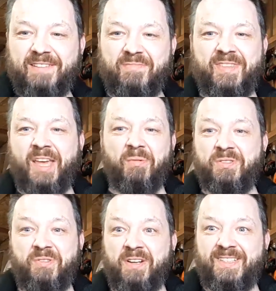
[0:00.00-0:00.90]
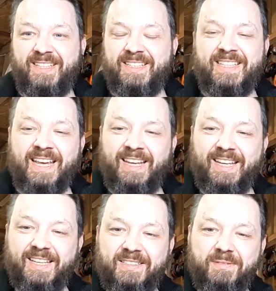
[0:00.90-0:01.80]
that was trying to contain
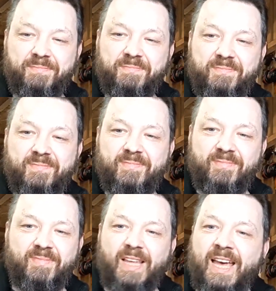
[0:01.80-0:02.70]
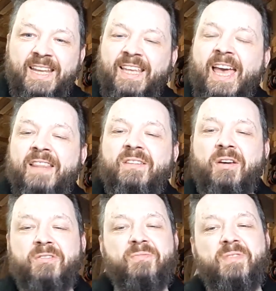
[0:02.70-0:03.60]
it. And again,
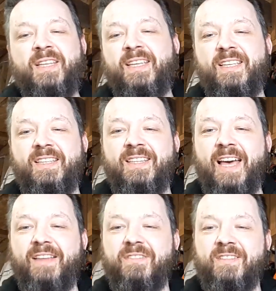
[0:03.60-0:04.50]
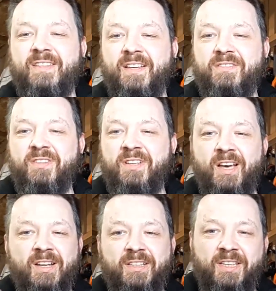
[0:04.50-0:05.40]
kind of the
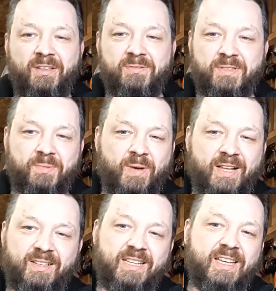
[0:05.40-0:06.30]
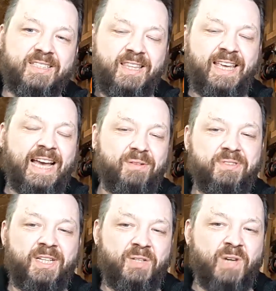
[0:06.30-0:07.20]
colour cues as well. So the
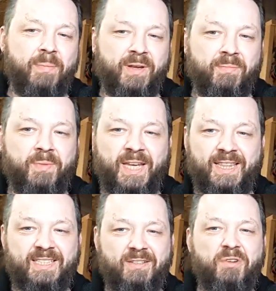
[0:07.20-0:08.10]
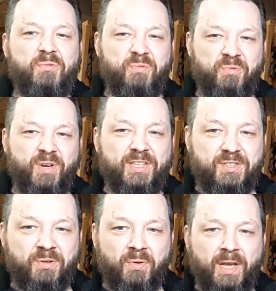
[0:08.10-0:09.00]
outside wrapping being this
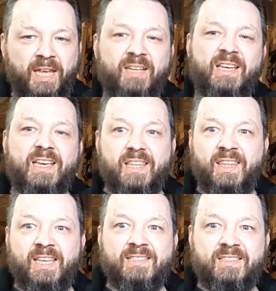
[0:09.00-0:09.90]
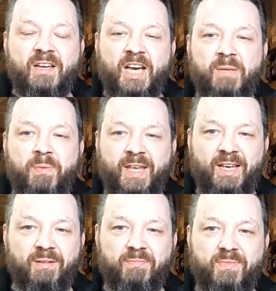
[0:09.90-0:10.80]
rich green, the inside
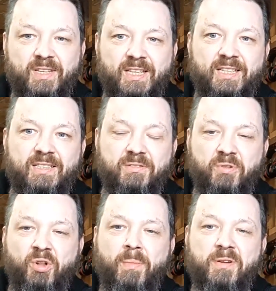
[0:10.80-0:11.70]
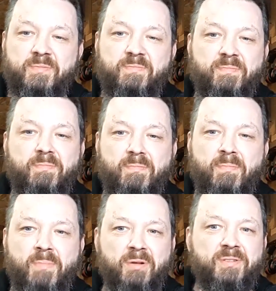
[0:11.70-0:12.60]
being a almost
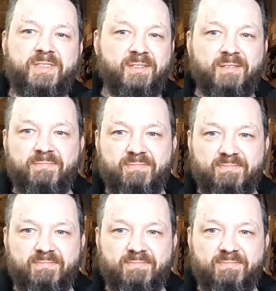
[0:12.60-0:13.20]
molten,